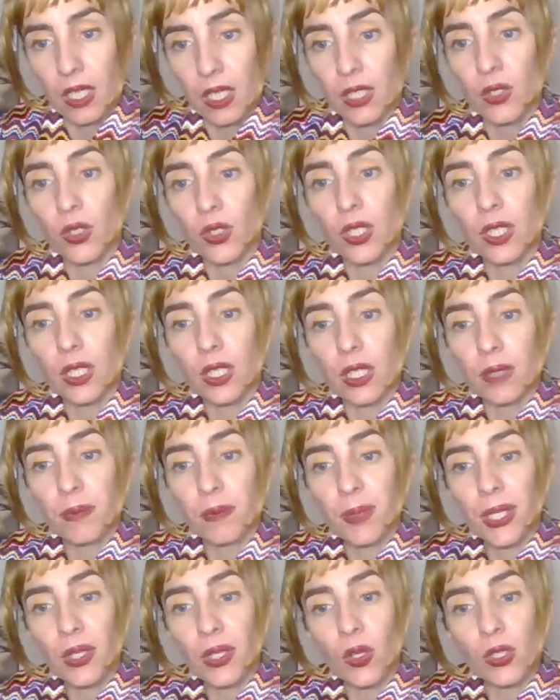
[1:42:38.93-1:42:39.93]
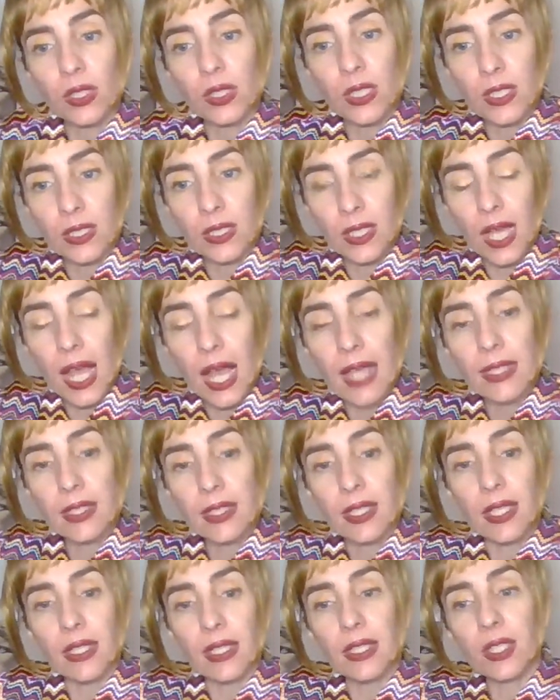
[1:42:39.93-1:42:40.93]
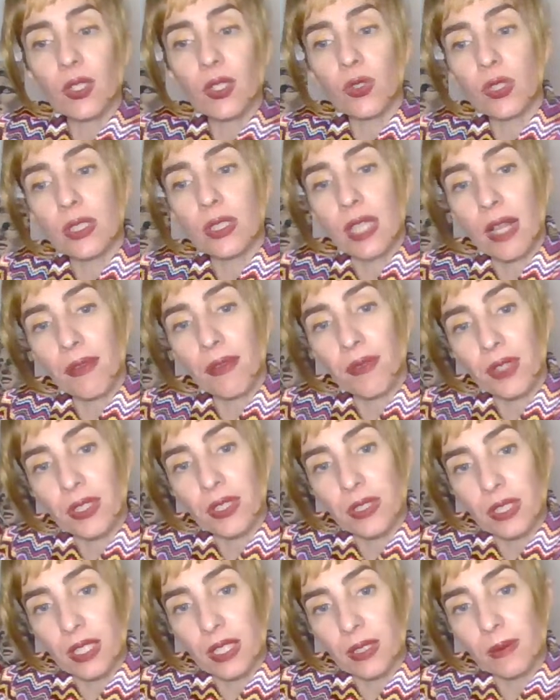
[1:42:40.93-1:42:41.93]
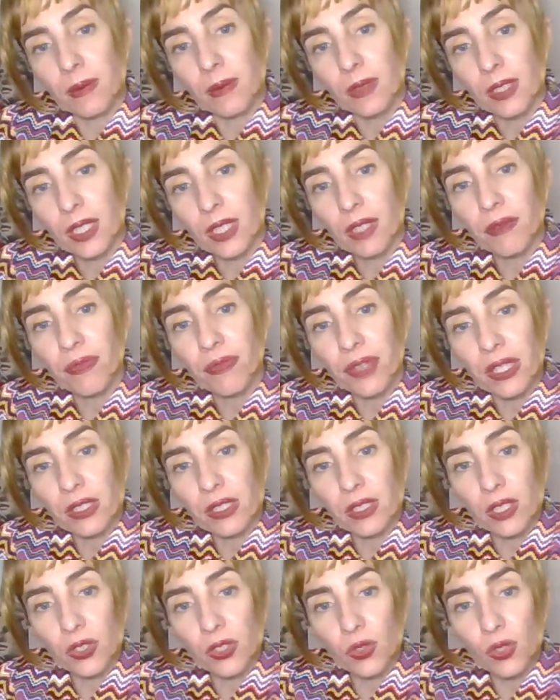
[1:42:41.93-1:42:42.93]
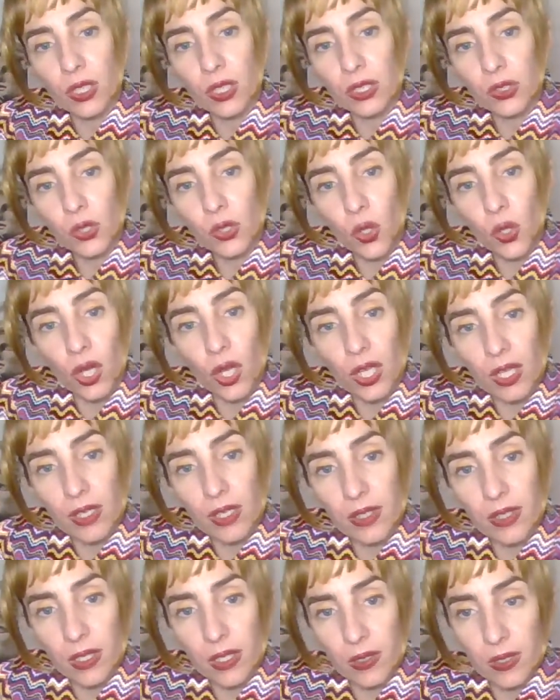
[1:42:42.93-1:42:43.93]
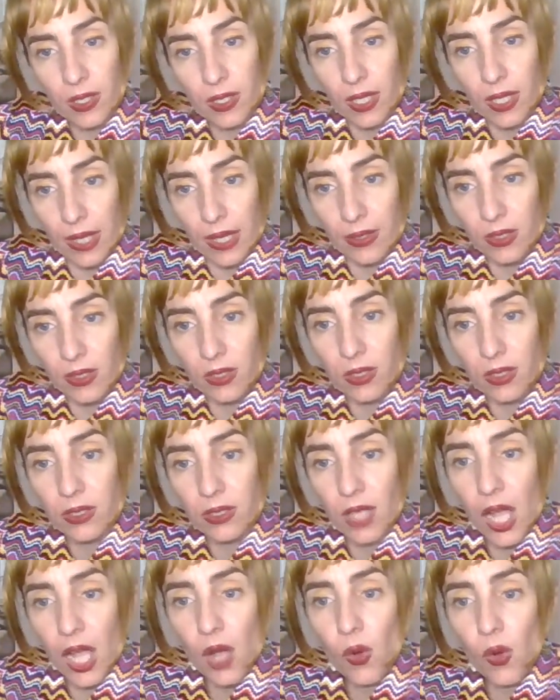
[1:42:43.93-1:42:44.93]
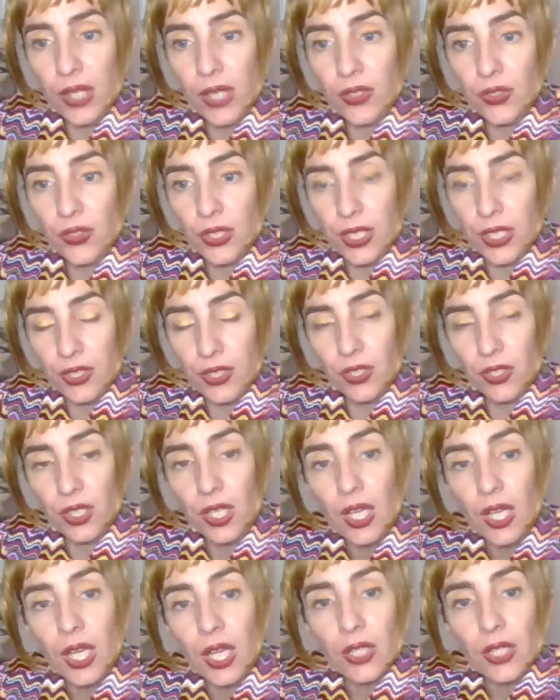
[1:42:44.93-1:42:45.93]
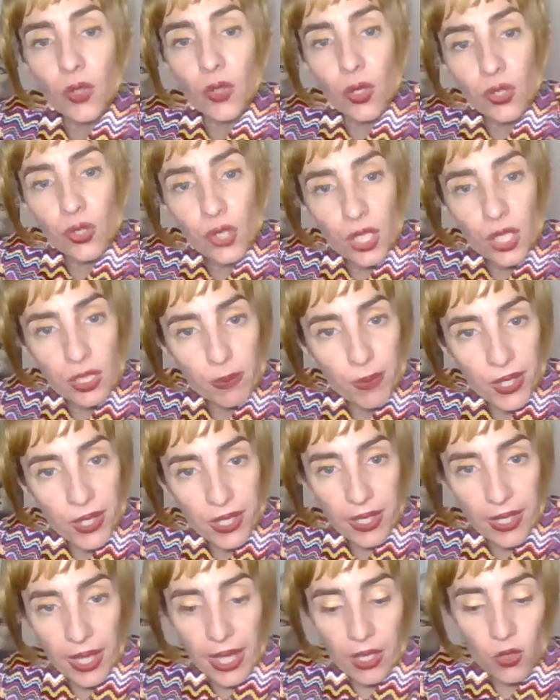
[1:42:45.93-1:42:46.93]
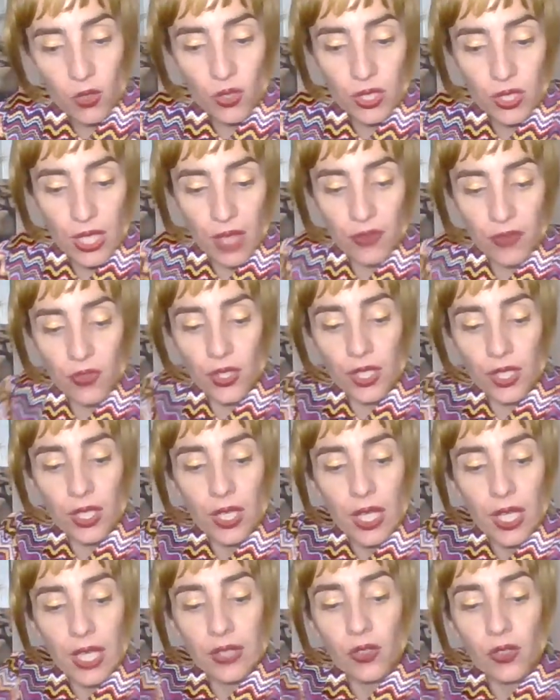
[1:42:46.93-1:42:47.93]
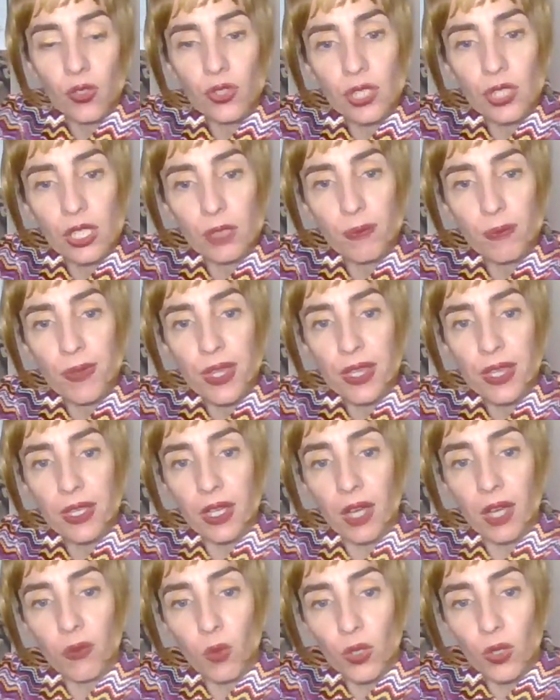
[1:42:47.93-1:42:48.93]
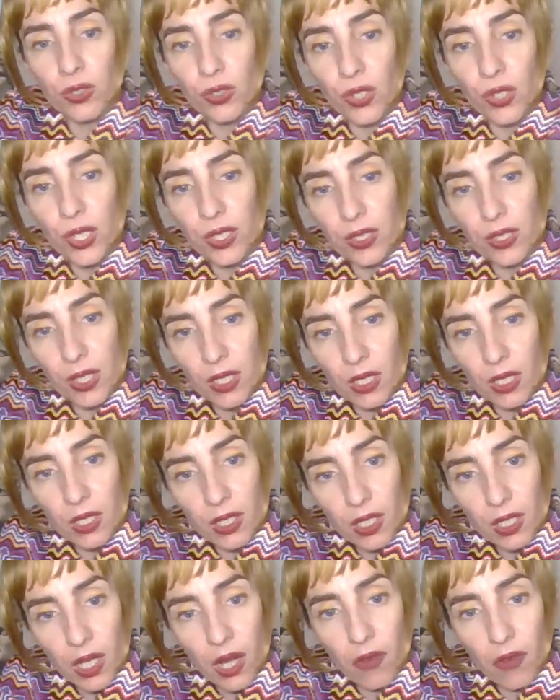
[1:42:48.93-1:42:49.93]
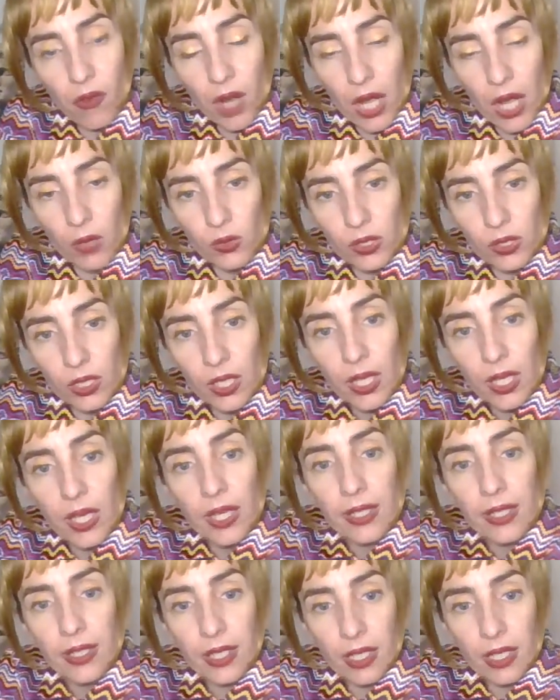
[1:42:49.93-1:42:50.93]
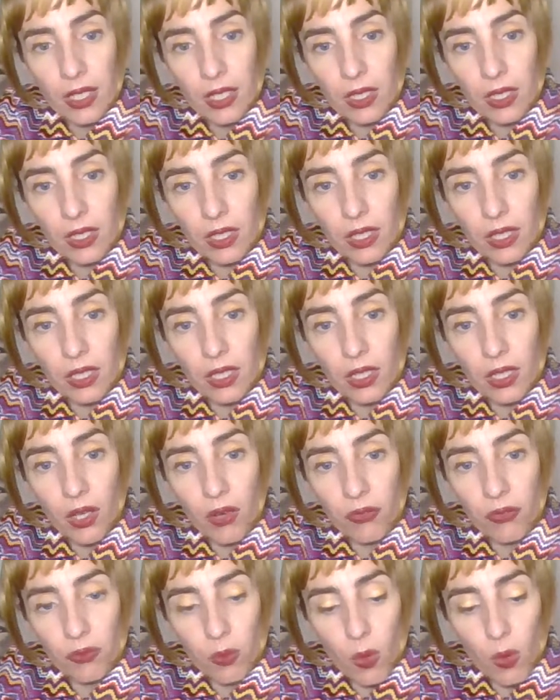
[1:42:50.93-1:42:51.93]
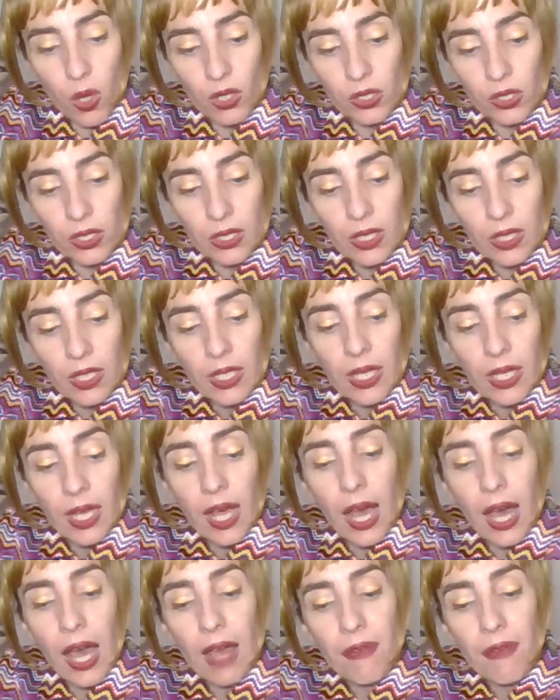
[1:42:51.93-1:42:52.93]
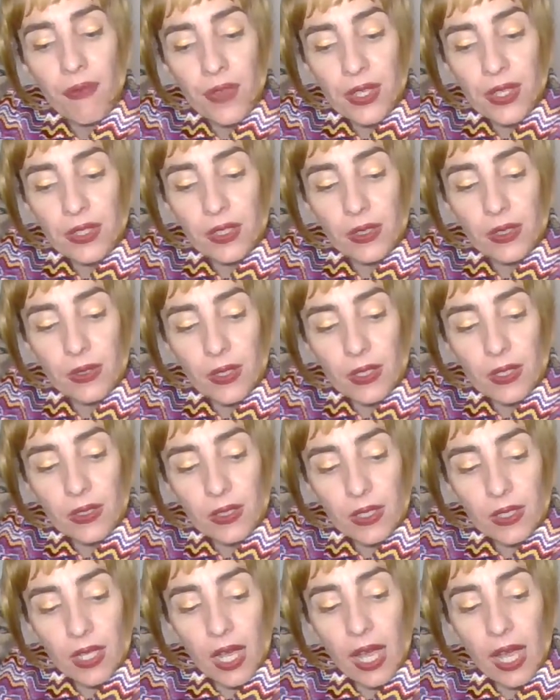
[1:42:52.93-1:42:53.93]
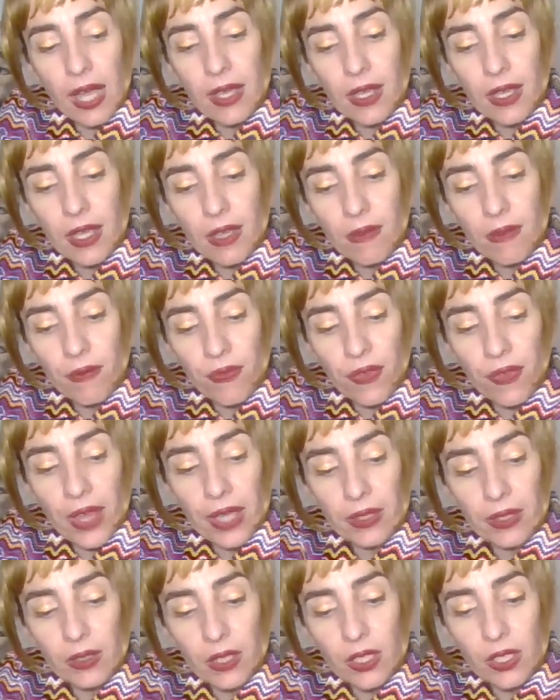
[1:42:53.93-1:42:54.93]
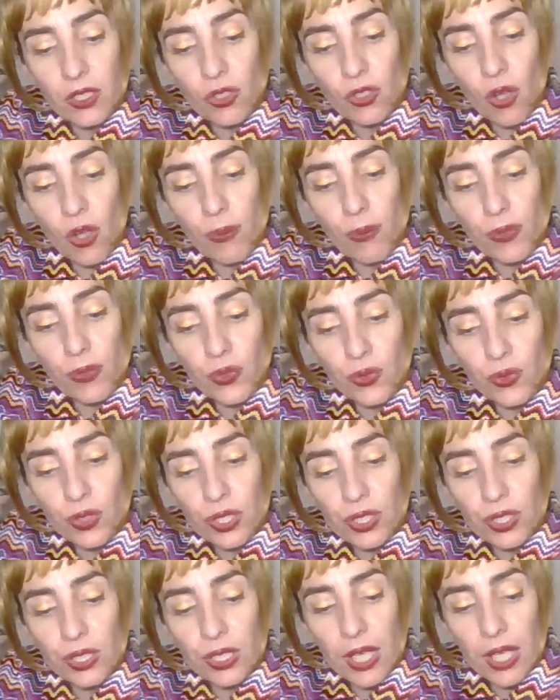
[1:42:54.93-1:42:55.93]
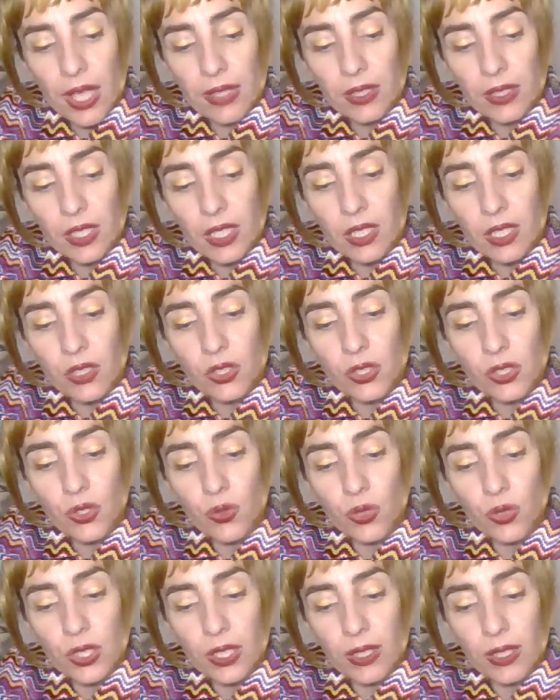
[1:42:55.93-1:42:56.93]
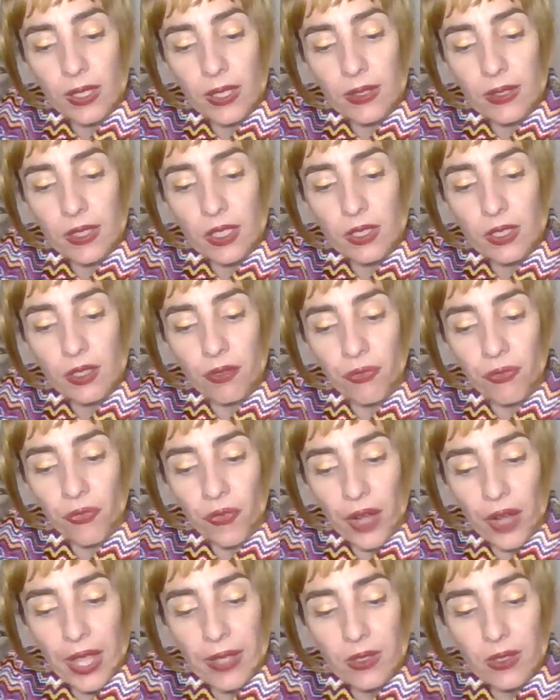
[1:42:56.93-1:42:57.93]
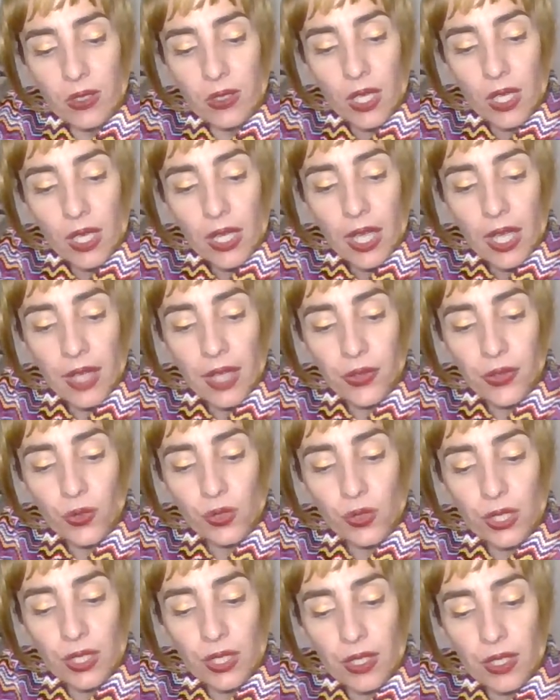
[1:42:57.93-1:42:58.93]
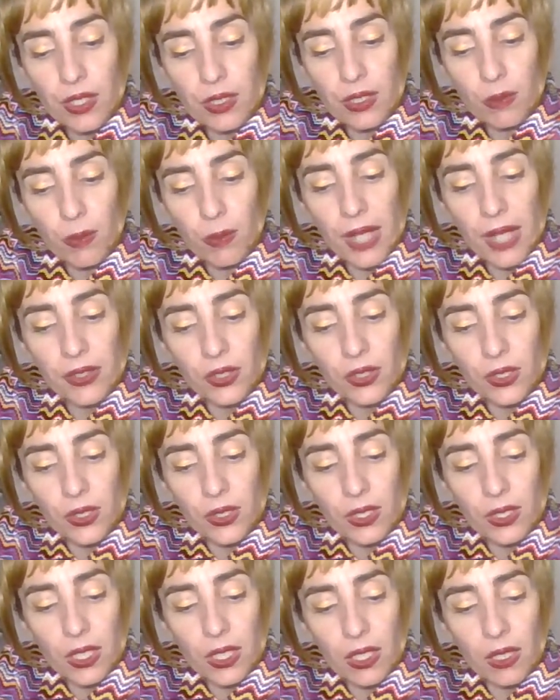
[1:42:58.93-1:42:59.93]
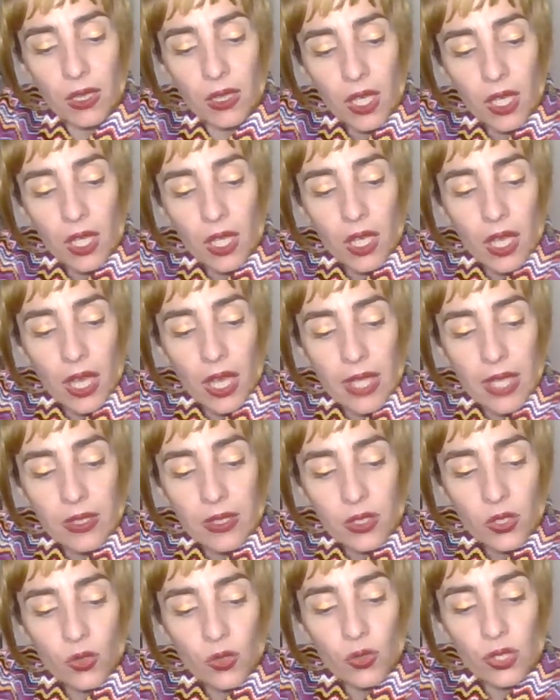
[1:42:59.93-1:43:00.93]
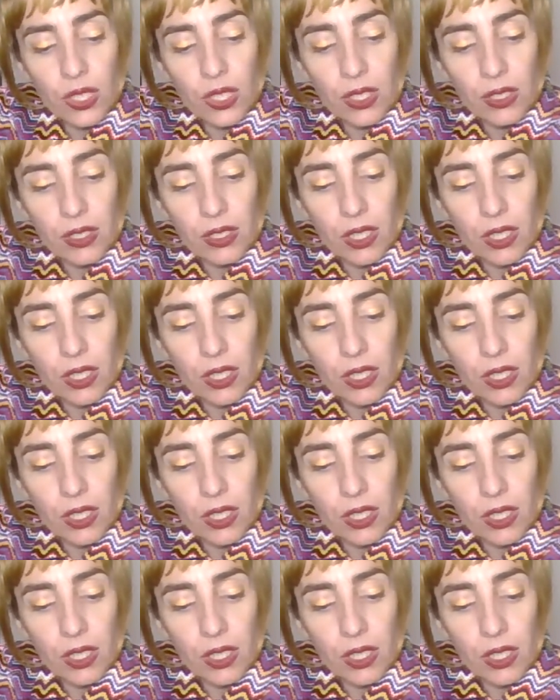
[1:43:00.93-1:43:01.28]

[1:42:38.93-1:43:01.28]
You're because this guy is killing your self-esteem. He thinks that you're a toy in his hands. Now I see it. Not just being egocentric and not just being a wandering thing around king of wand. I think that this guy, in fact, is opportunist and he's using like this the friends and using his mother still and using